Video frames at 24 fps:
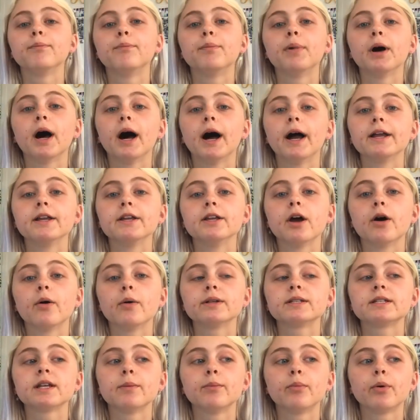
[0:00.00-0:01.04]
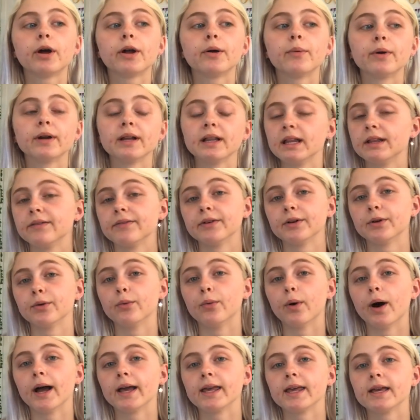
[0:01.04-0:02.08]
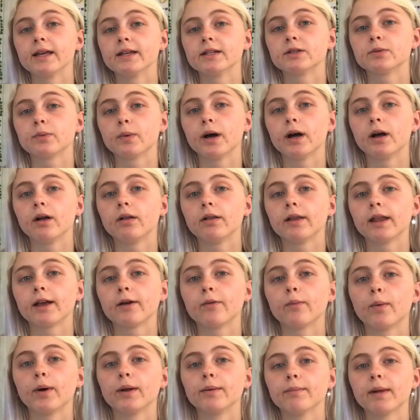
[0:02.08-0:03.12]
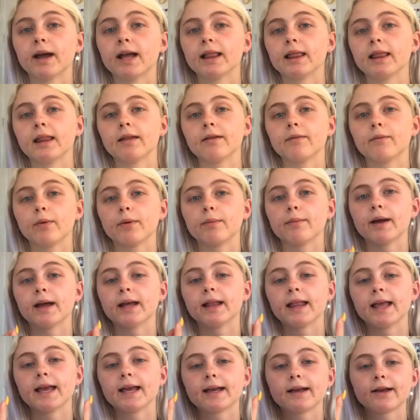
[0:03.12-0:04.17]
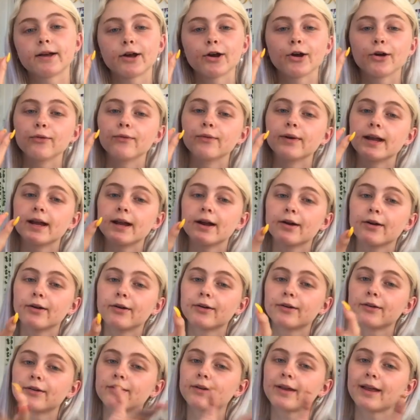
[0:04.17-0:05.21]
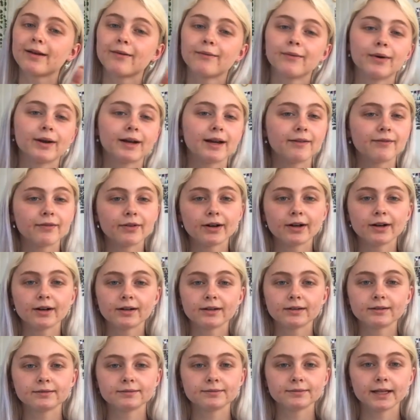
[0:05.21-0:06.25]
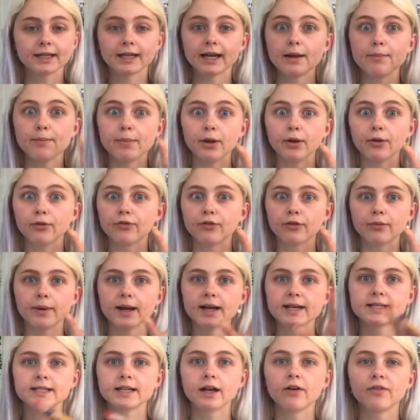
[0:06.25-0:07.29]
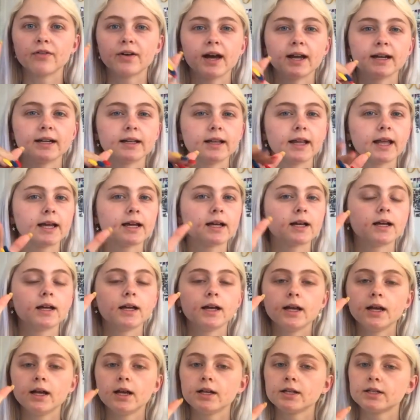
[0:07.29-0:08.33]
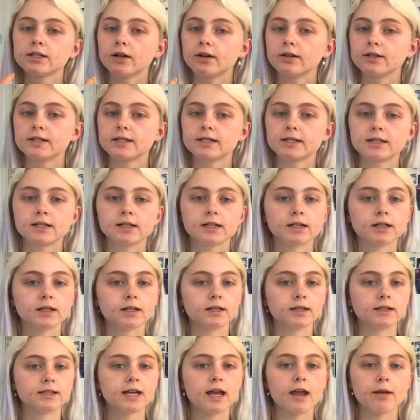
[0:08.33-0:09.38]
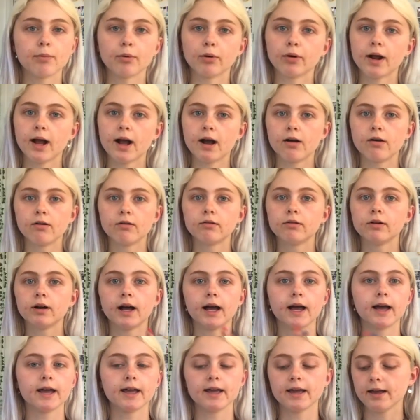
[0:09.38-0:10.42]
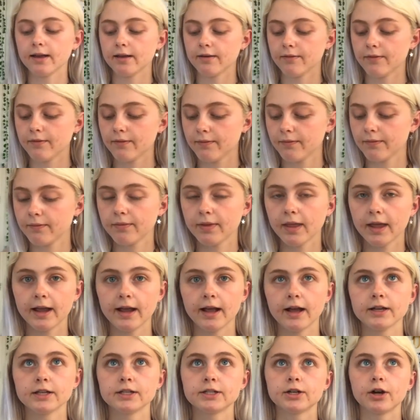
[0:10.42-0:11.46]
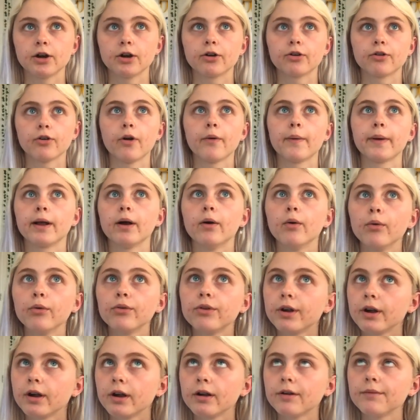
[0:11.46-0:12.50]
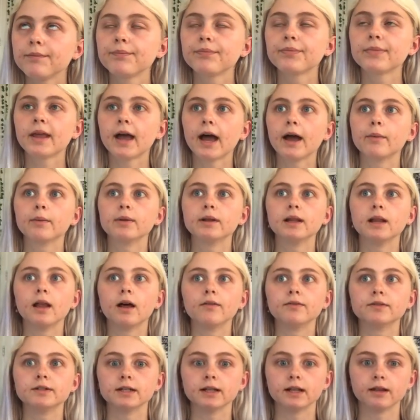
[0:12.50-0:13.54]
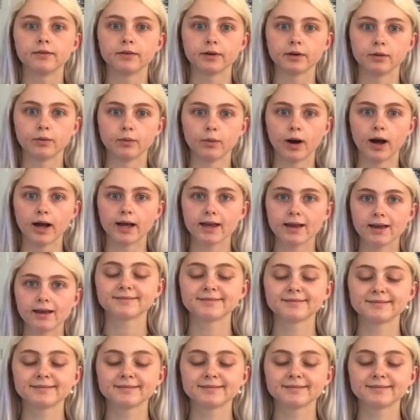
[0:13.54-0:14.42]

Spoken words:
But I know at some point I want to live in Hawaii as well. Like when my like career, like whatever that I build for myself kind of like starts to taper out, I start growing older. I would love to live in Hawaii.